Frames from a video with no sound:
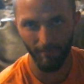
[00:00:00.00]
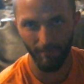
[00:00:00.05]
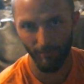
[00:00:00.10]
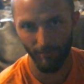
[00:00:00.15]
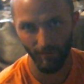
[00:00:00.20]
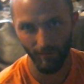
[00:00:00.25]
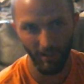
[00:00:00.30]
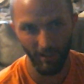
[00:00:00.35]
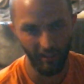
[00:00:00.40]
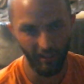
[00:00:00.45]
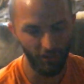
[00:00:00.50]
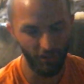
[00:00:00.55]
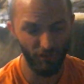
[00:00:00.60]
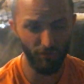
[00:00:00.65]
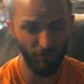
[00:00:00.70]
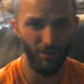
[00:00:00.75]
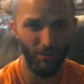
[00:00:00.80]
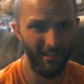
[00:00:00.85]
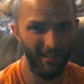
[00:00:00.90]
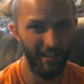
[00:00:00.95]

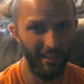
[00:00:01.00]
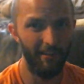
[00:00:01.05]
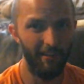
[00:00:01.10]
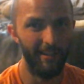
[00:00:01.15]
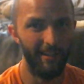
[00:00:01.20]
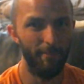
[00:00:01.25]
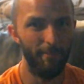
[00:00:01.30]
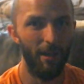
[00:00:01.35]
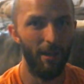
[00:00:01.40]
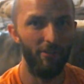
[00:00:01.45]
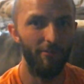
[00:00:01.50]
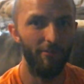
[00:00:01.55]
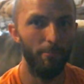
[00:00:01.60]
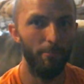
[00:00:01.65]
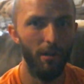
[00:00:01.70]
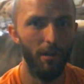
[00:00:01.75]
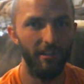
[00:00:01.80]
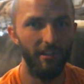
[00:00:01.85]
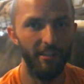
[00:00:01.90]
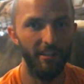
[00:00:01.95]
extraordinary amount of
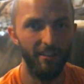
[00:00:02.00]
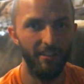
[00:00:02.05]
money,